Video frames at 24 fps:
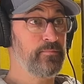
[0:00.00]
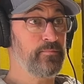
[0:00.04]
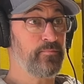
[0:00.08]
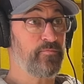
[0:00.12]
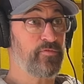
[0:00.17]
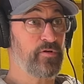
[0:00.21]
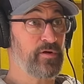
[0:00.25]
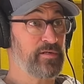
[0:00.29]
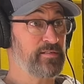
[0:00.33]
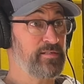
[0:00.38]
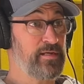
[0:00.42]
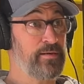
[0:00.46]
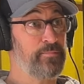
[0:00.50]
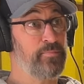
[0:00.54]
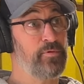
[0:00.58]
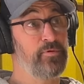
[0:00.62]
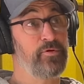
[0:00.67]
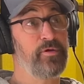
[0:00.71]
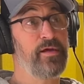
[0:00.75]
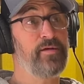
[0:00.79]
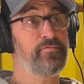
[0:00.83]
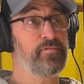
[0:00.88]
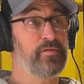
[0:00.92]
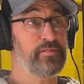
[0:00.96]
For example,
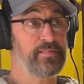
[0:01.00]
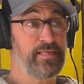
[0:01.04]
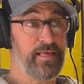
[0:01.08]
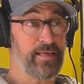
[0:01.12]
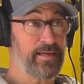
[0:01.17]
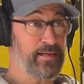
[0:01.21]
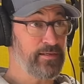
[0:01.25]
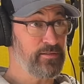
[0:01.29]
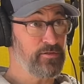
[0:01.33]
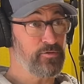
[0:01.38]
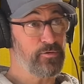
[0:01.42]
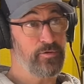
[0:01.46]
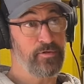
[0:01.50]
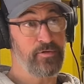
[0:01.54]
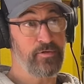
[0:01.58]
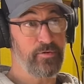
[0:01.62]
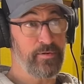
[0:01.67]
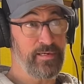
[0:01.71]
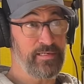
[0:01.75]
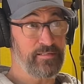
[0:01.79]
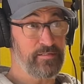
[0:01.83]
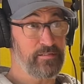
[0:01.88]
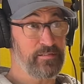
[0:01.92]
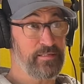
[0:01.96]
you have to take it to a
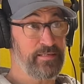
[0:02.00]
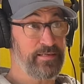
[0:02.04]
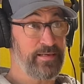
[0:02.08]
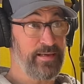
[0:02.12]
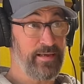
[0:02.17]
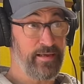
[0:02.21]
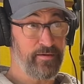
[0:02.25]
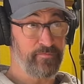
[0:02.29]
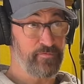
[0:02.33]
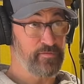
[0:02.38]
USDA